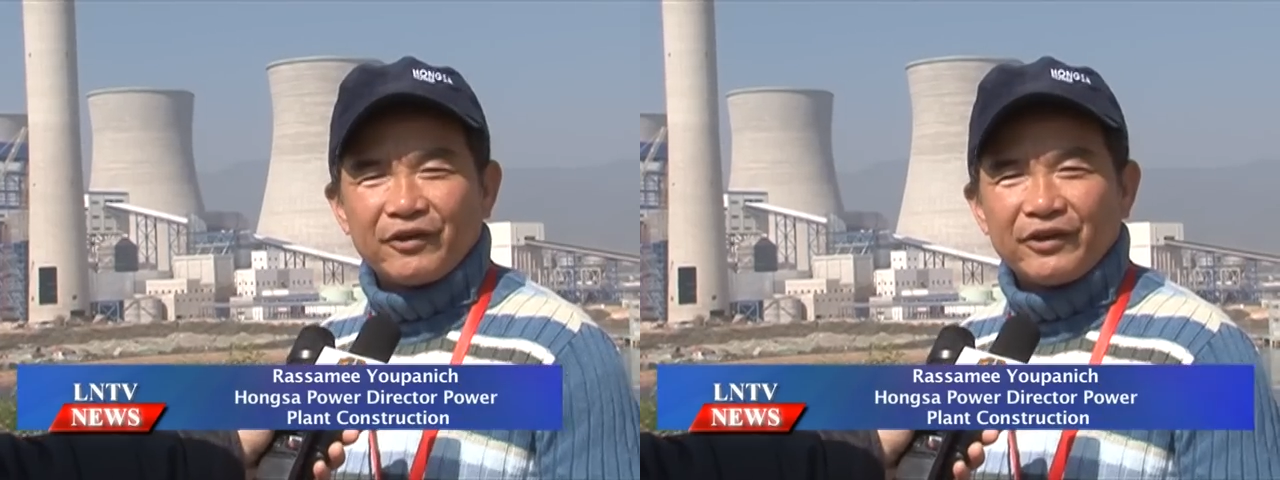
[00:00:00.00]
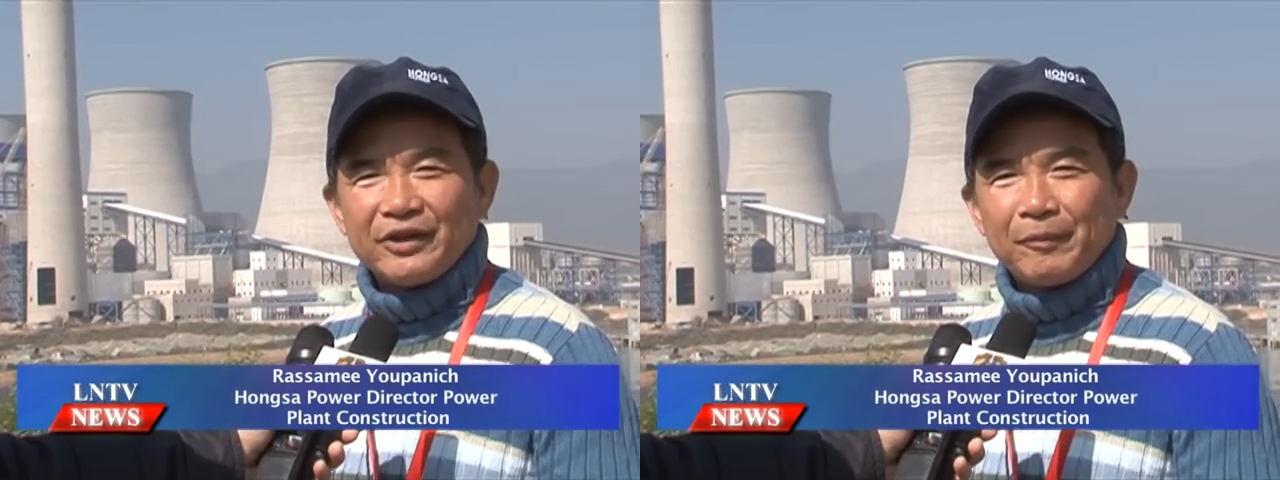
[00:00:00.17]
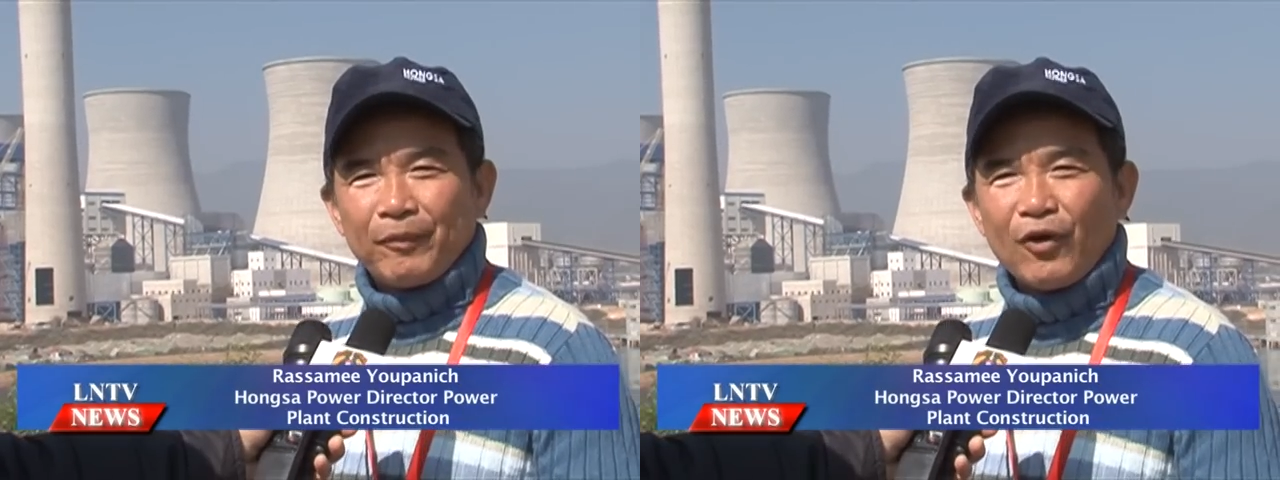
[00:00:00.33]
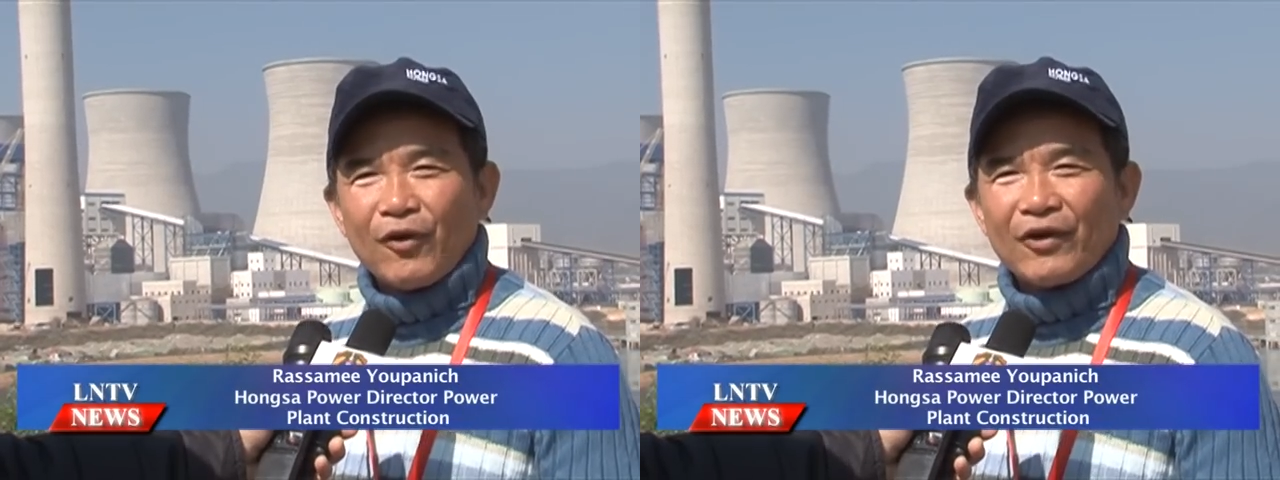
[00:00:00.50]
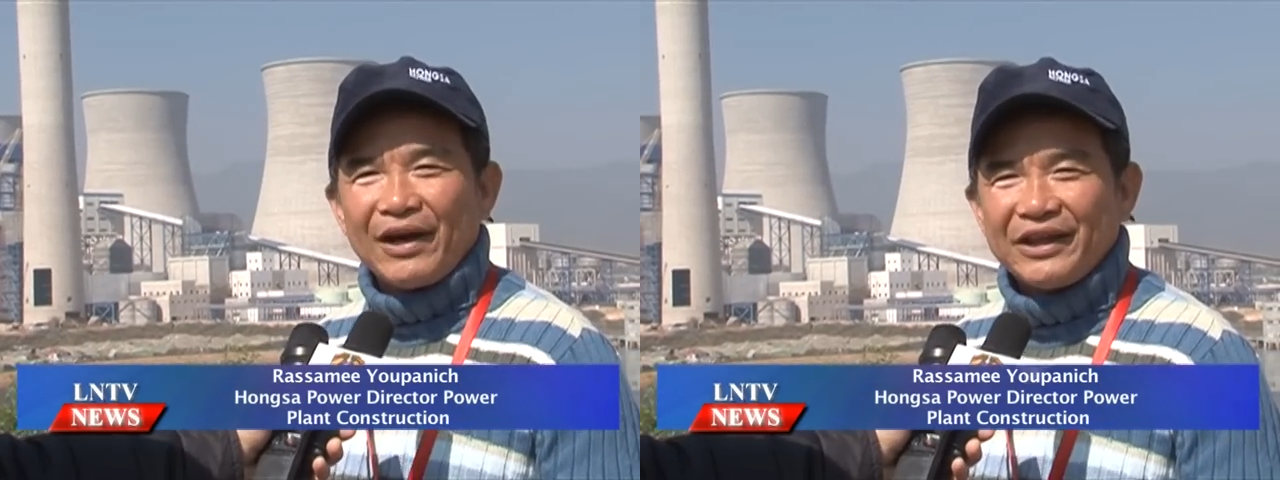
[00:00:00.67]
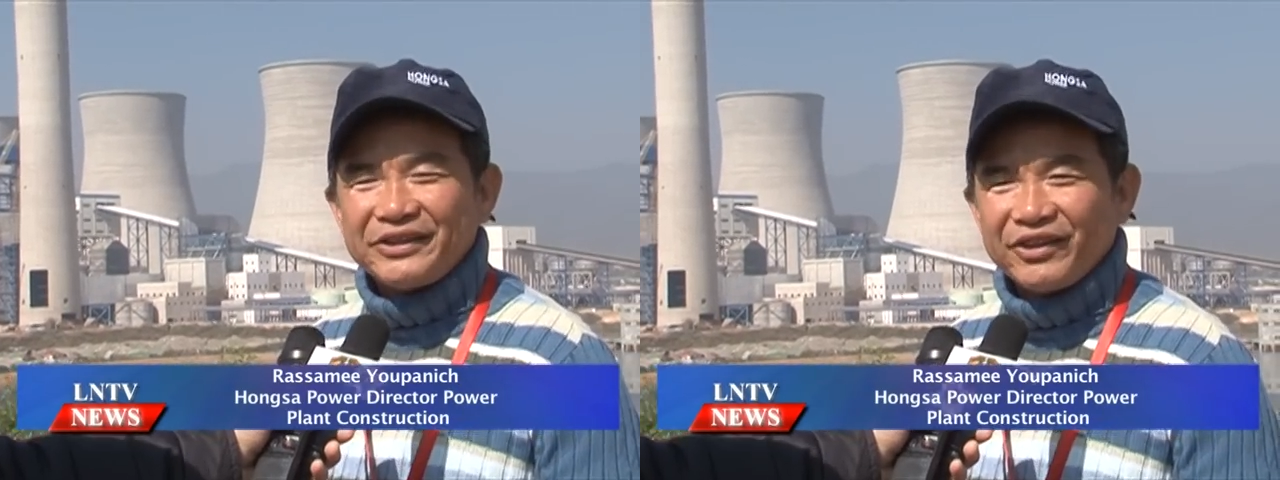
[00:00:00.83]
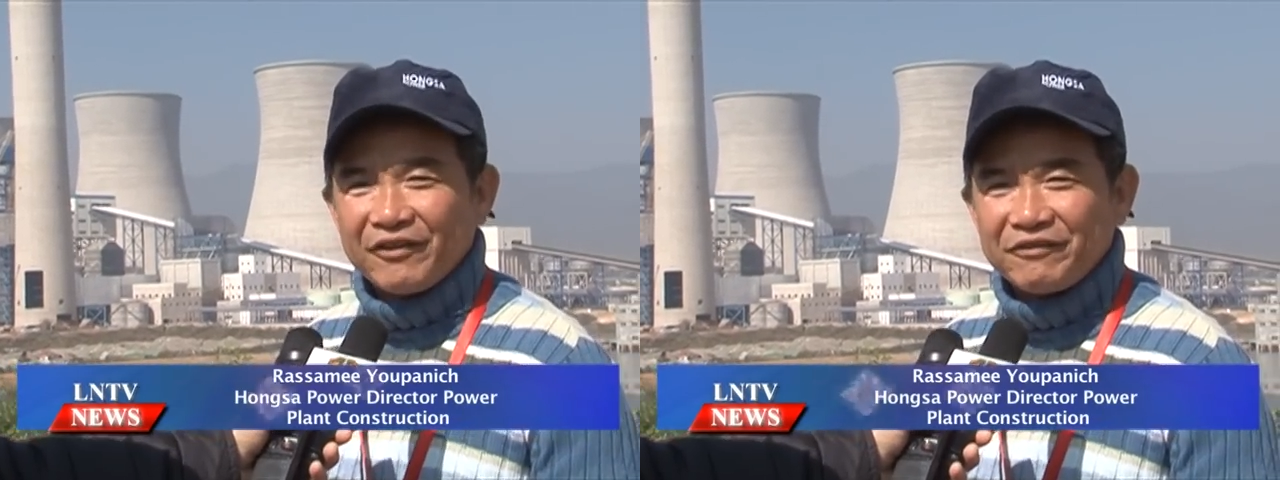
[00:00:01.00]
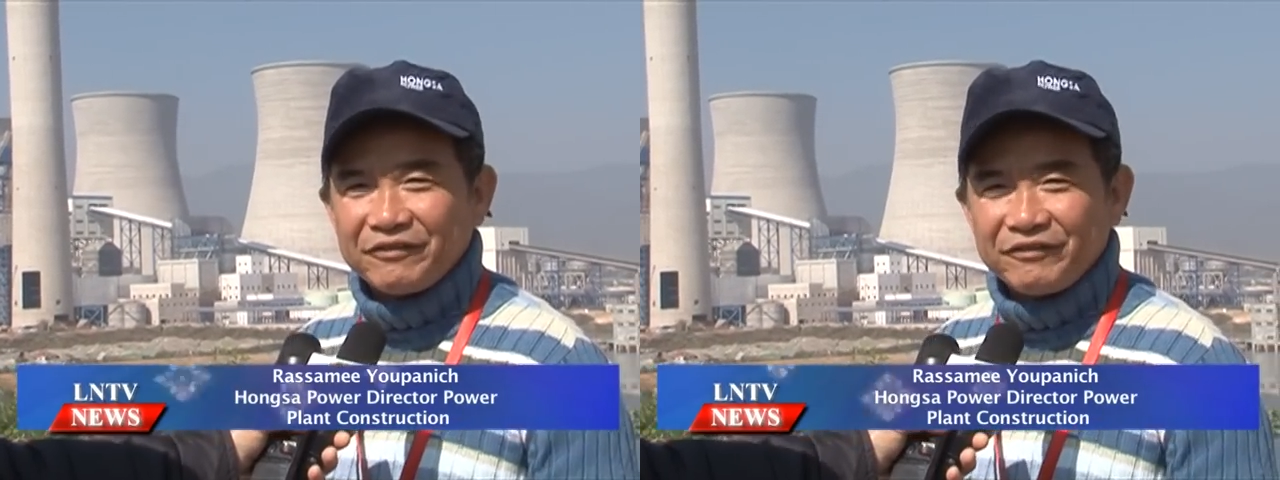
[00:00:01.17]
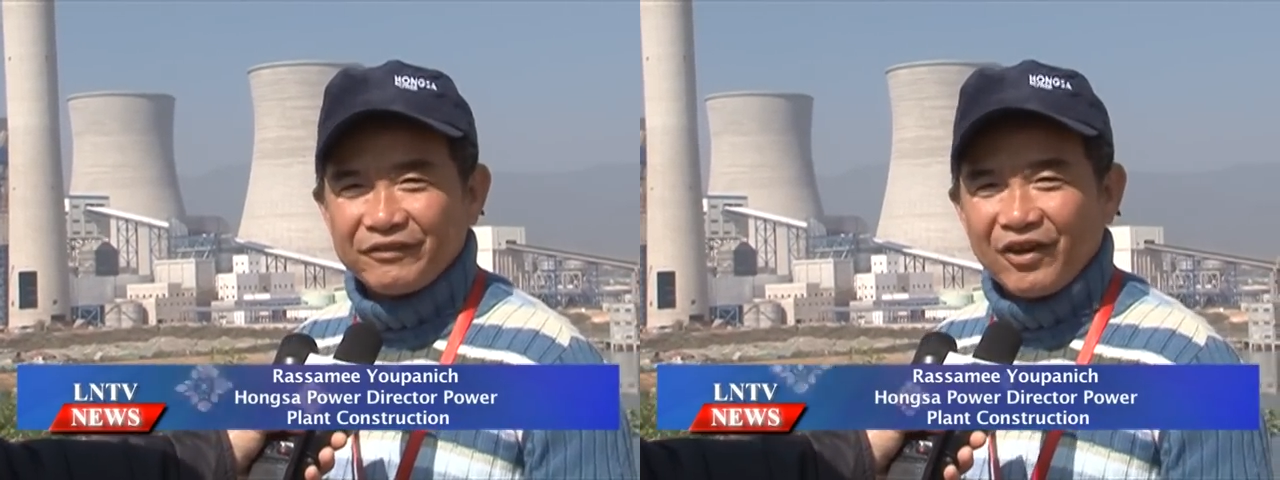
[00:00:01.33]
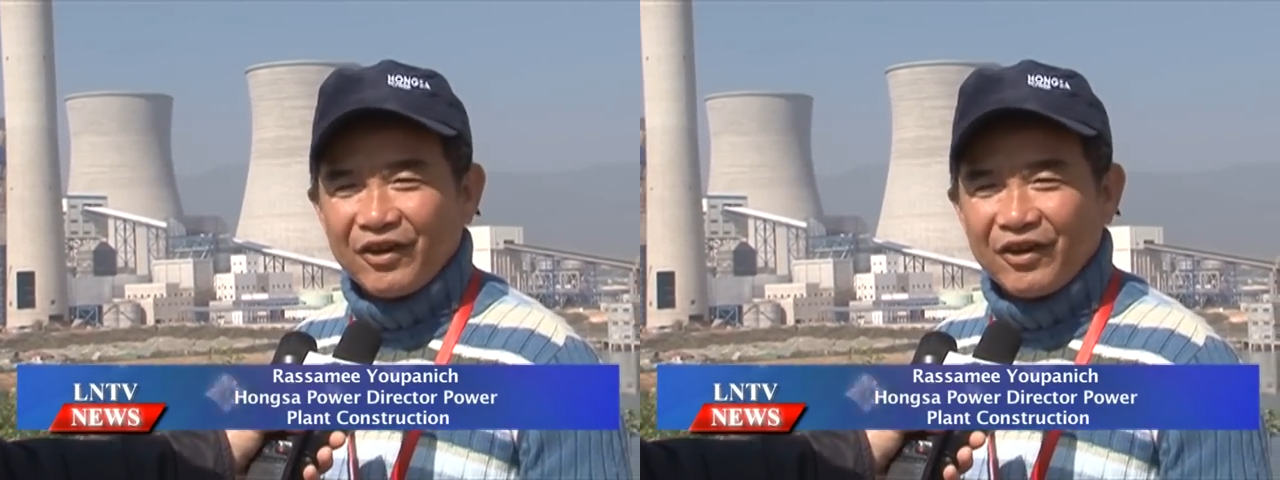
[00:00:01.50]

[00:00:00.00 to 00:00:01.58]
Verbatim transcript: for the progress of,